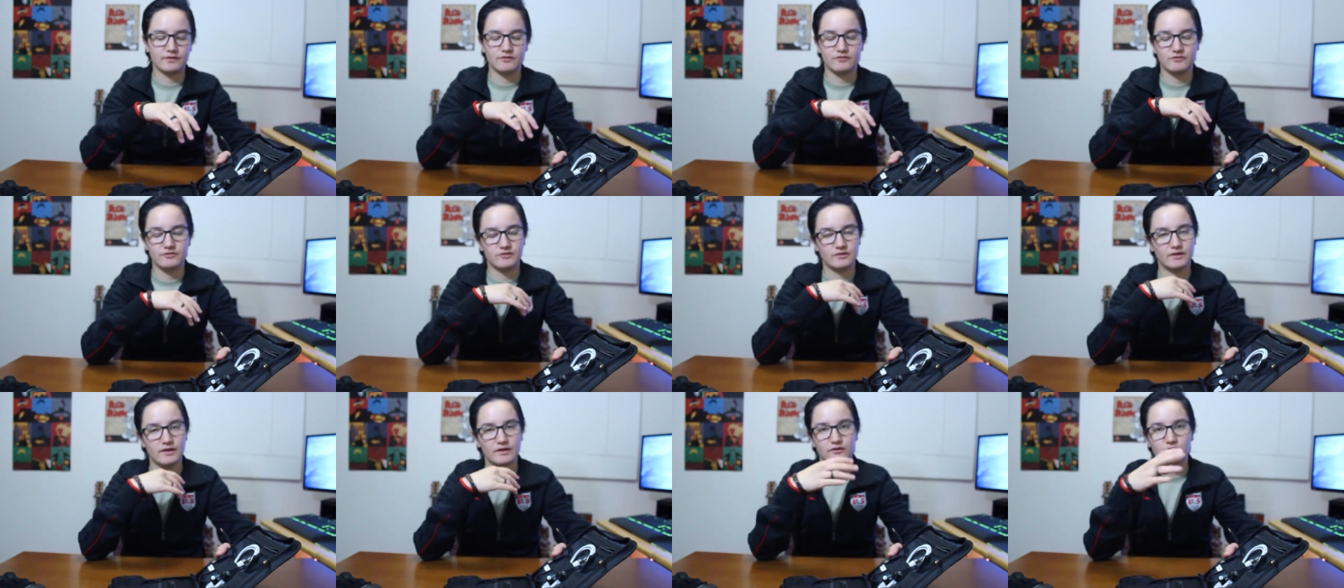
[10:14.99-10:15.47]
It was
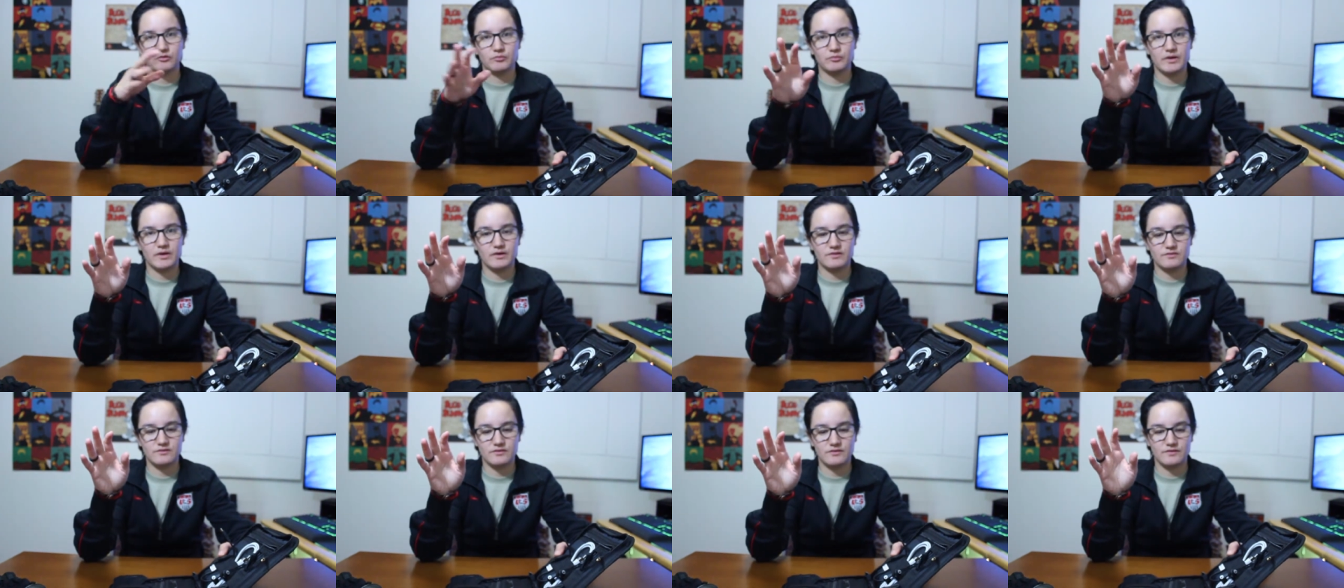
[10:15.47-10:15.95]
a tangled
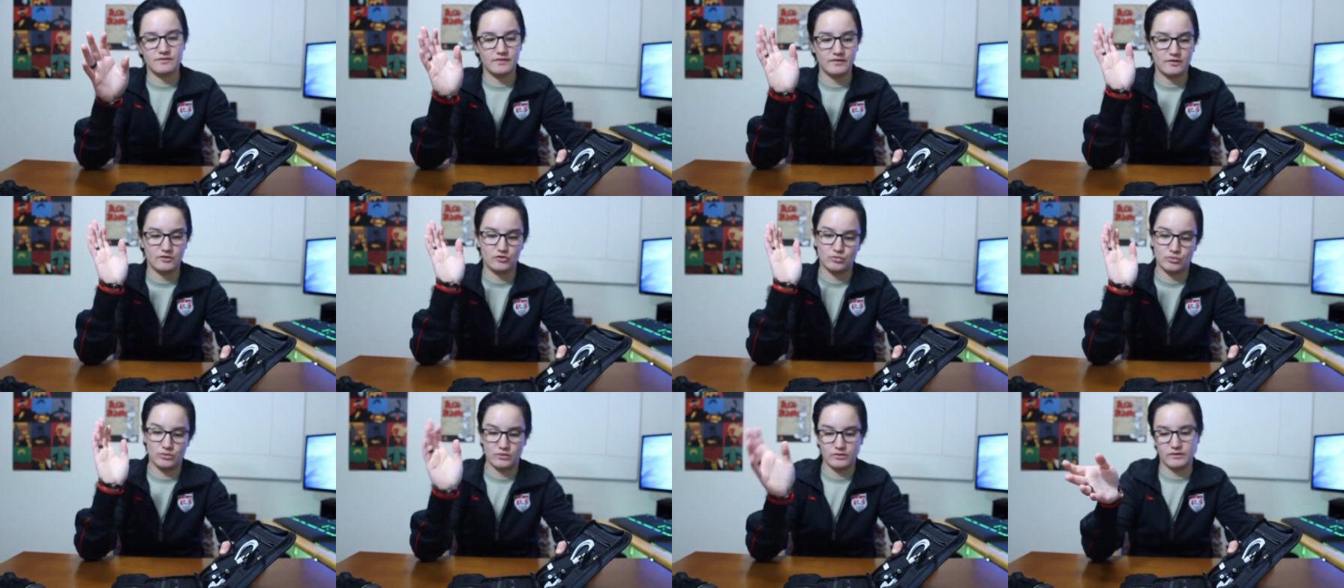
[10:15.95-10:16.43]
mess and
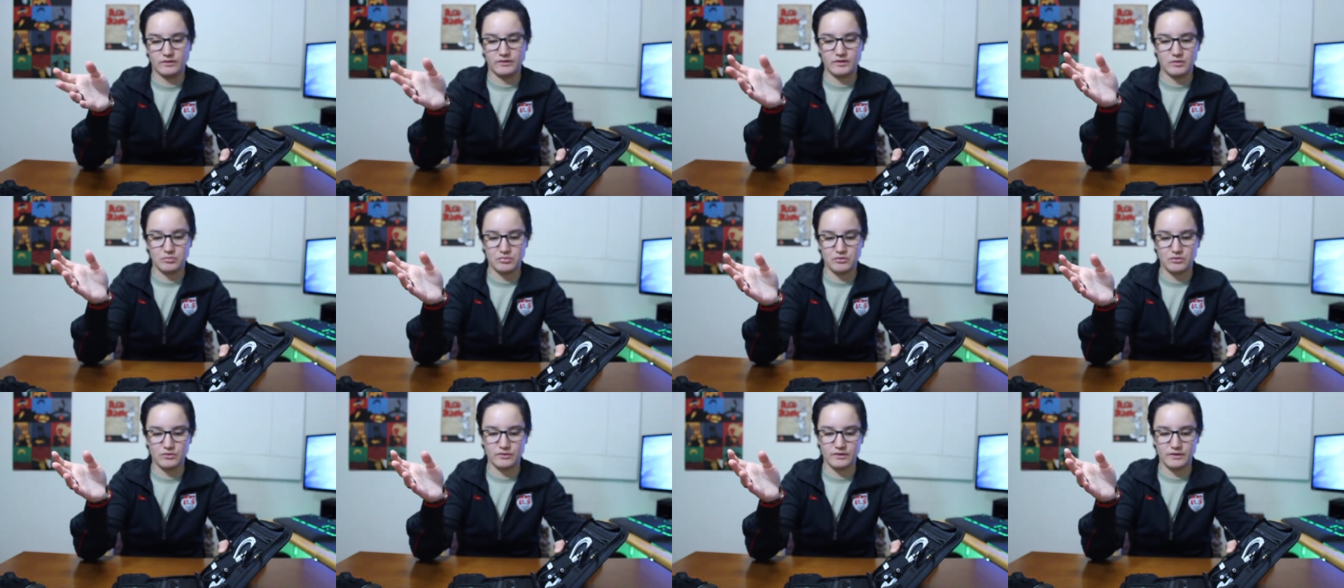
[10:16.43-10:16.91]
things were gonna
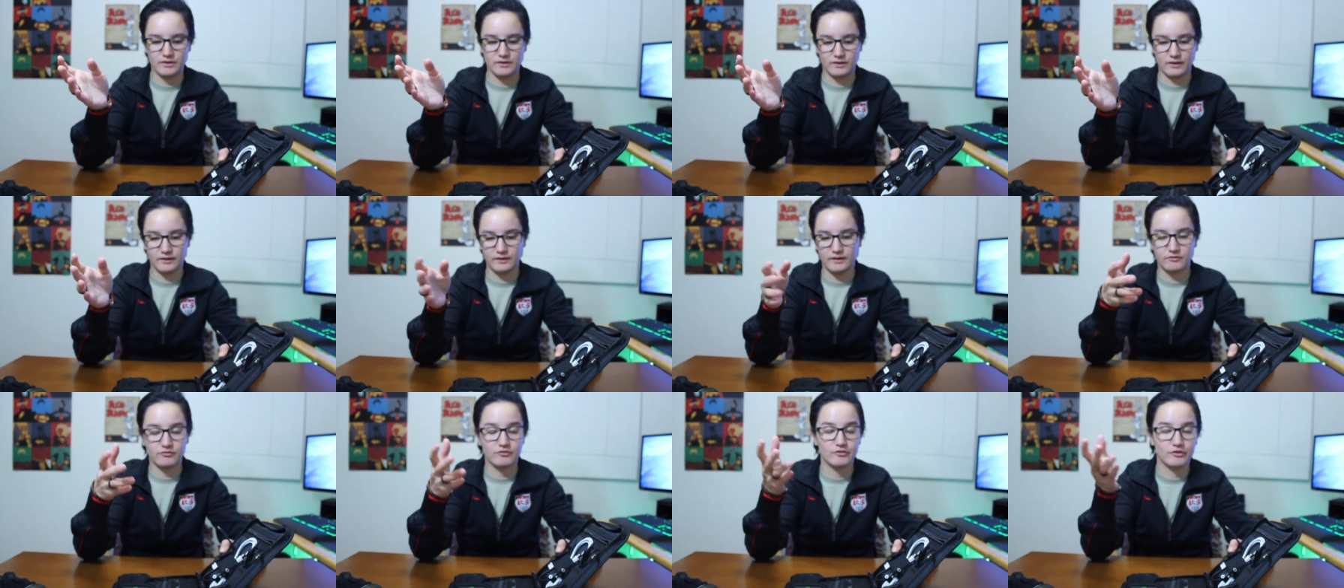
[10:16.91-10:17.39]
get broken.
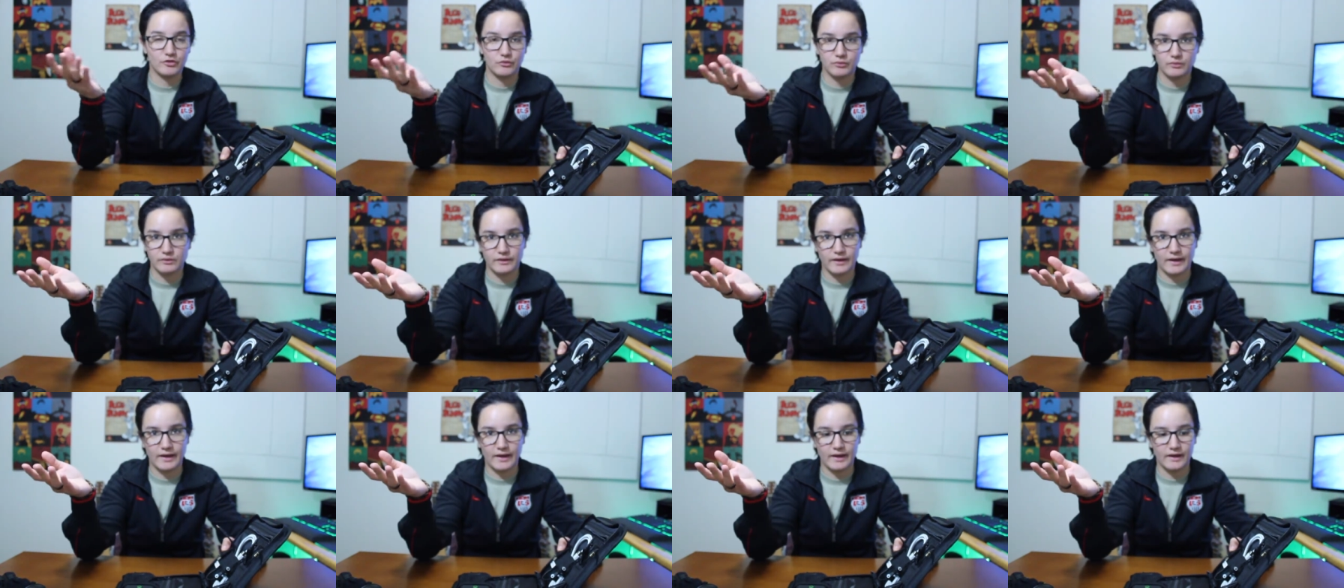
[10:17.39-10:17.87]
I never knew
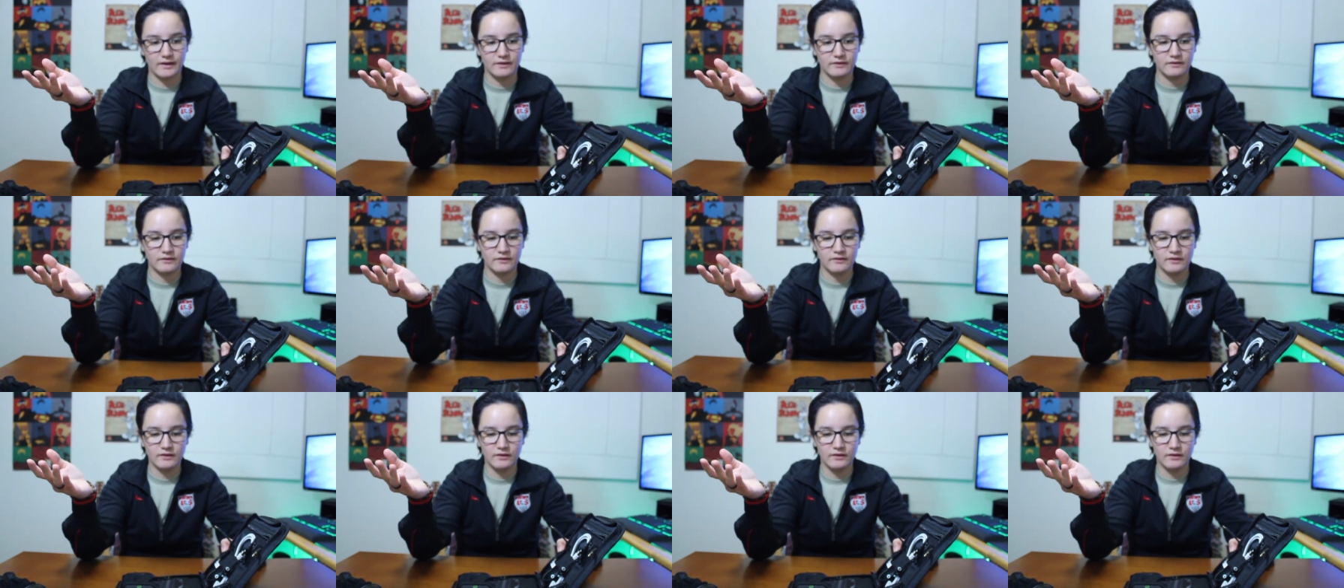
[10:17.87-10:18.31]
what I had.